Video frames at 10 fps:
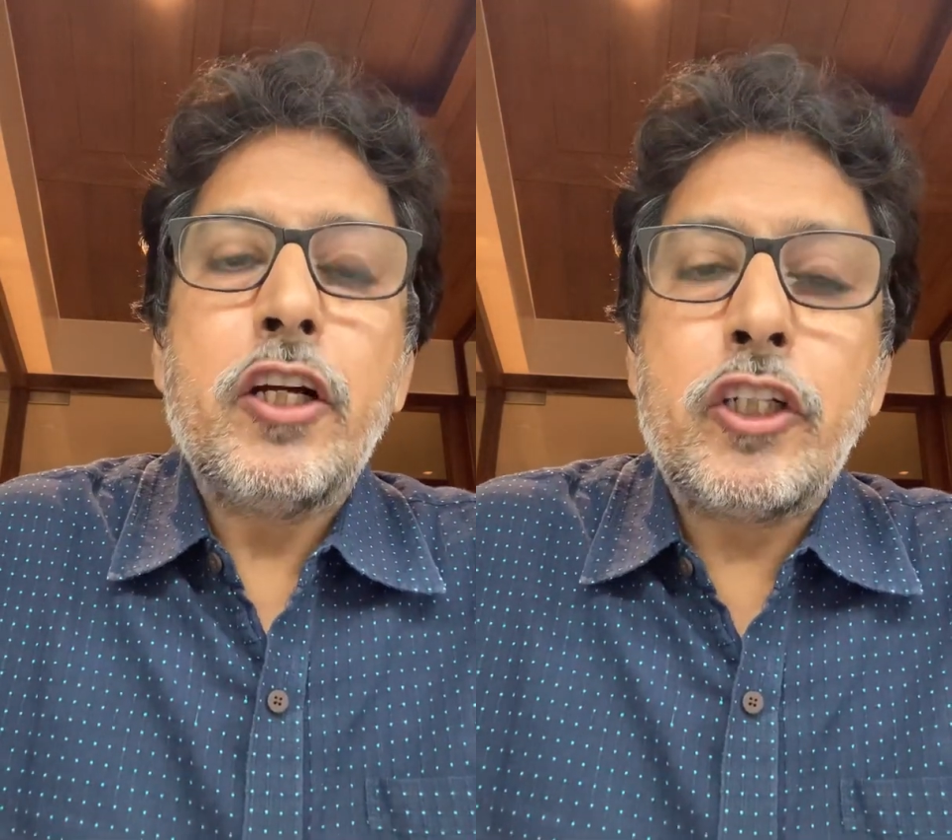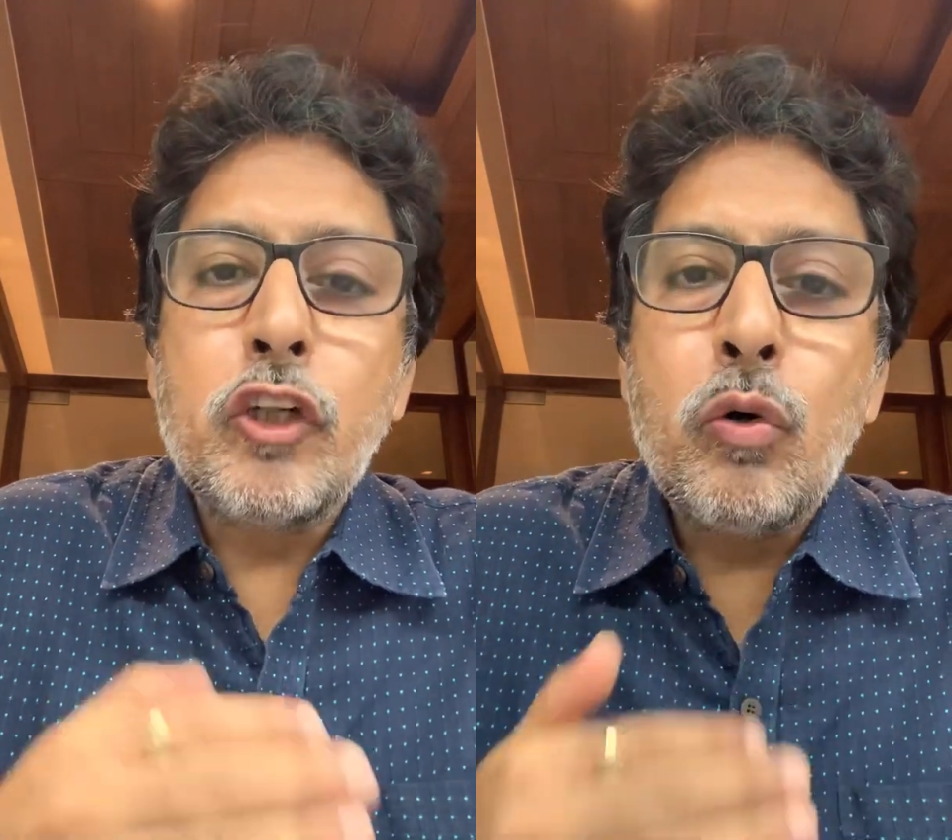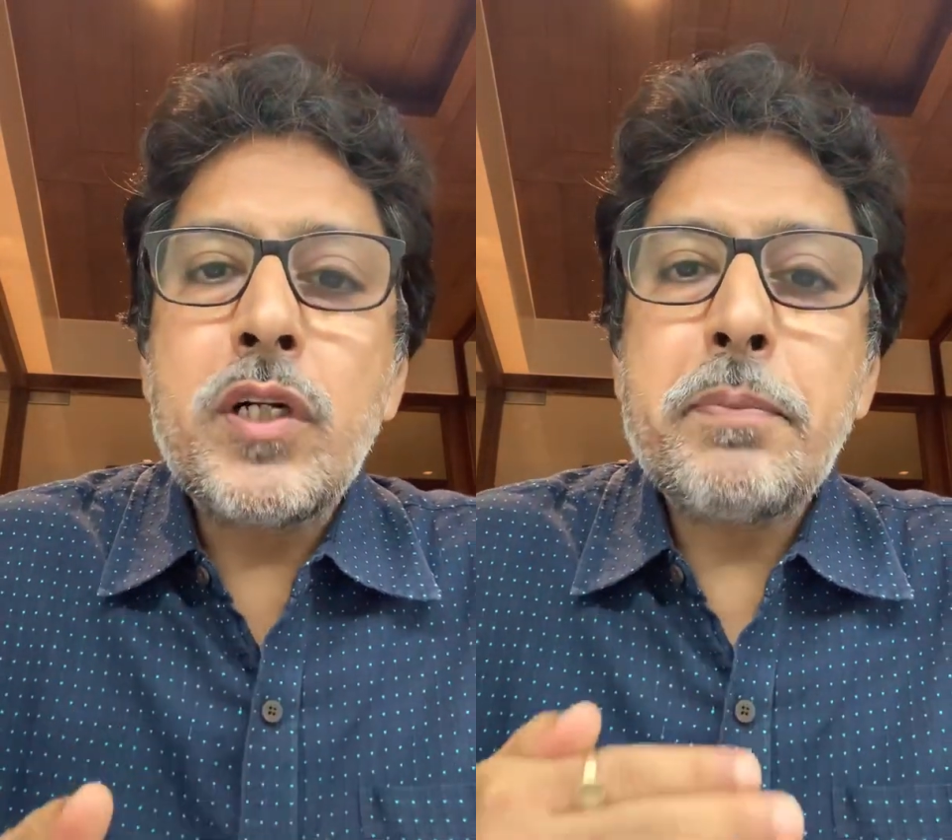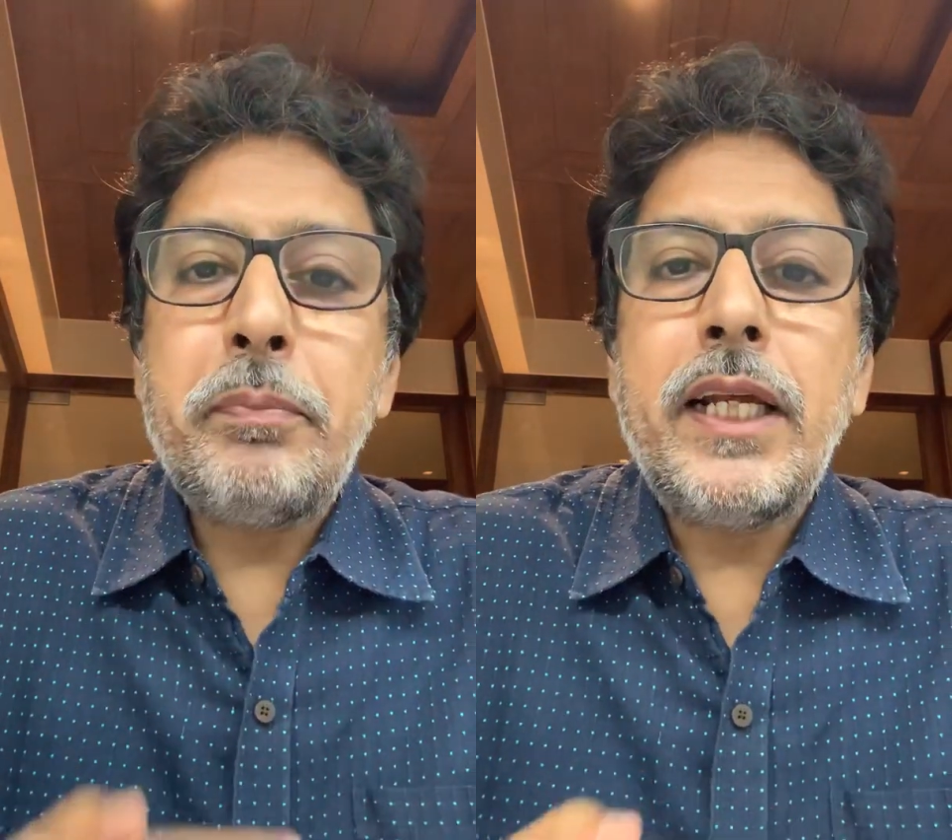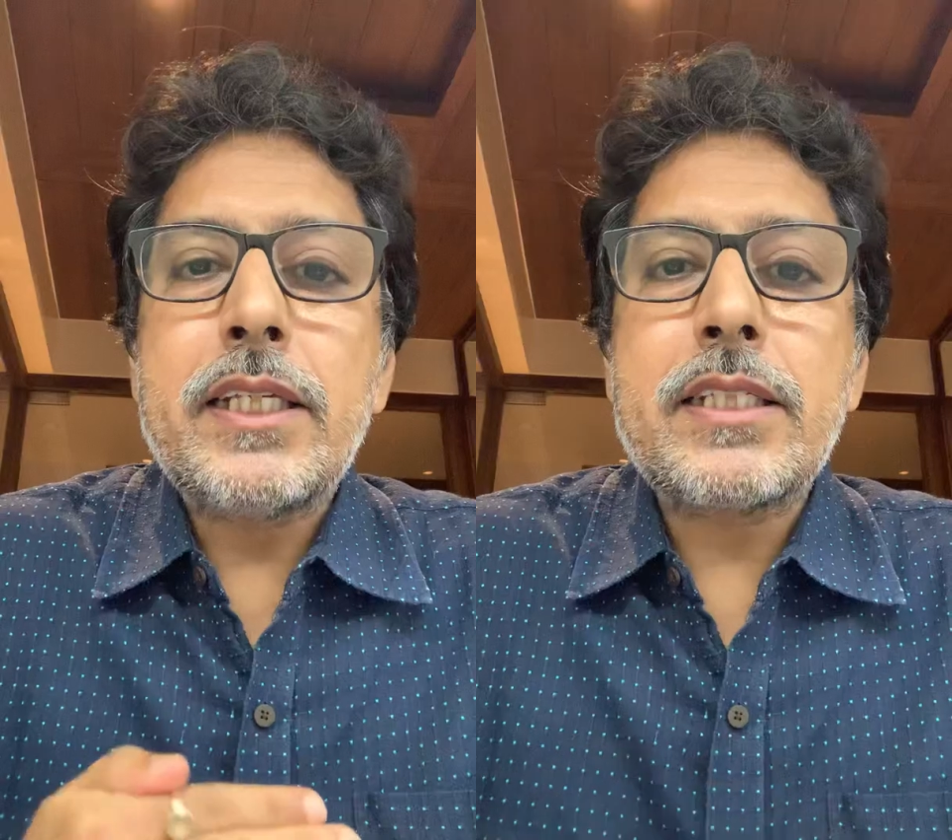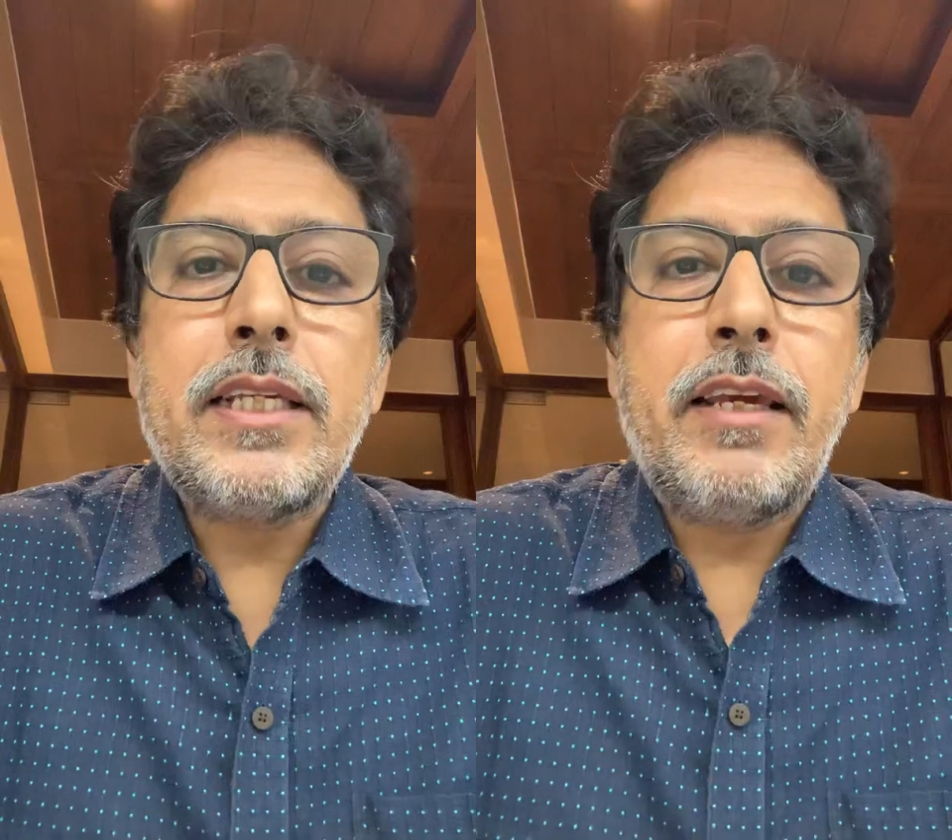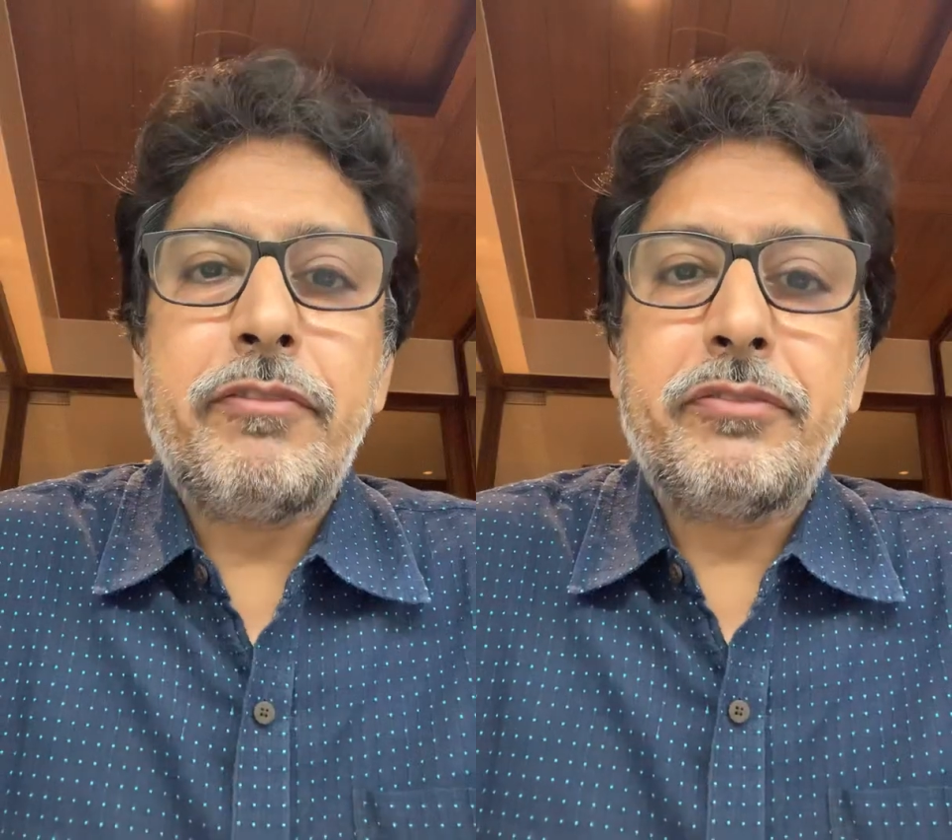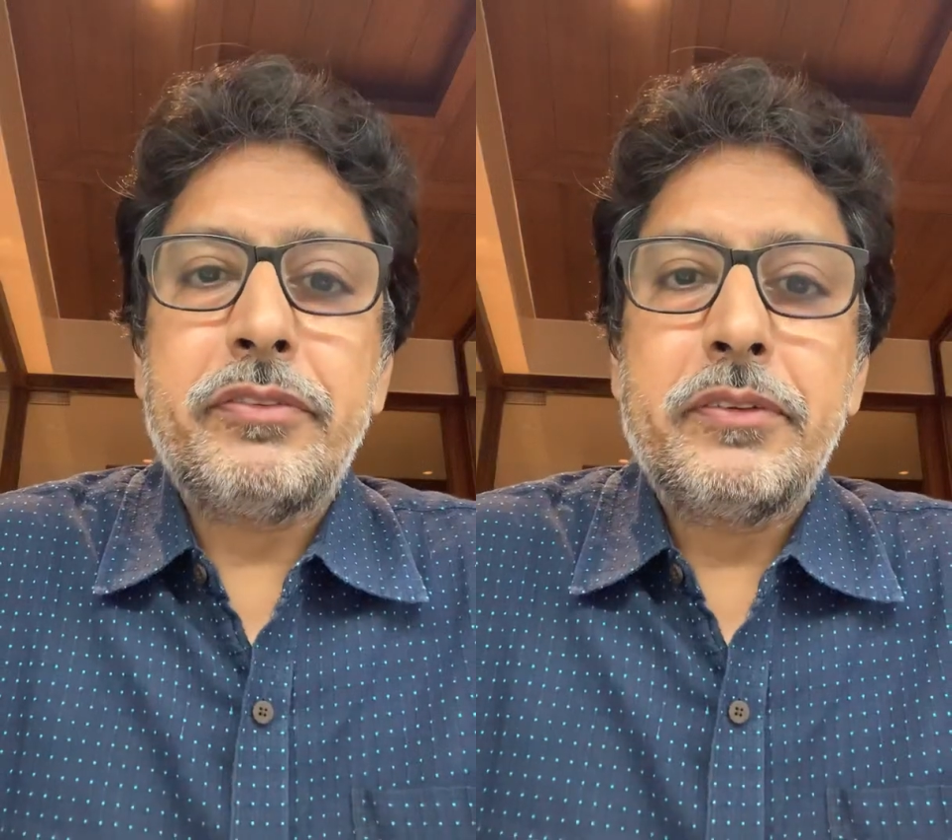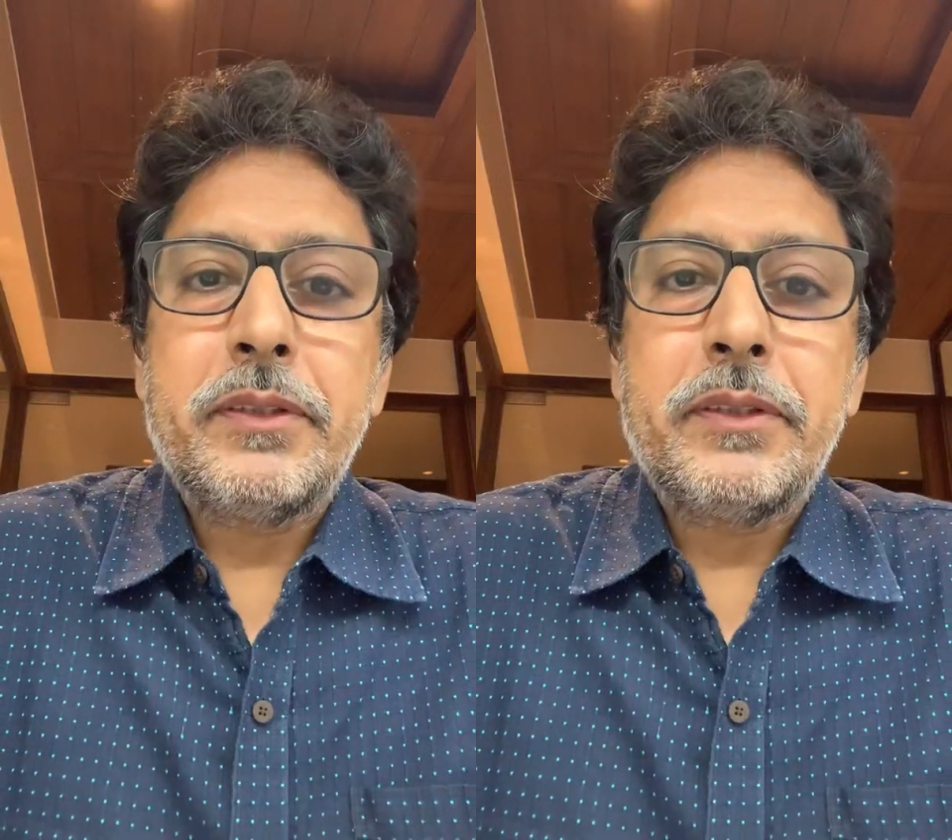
Don't play safe.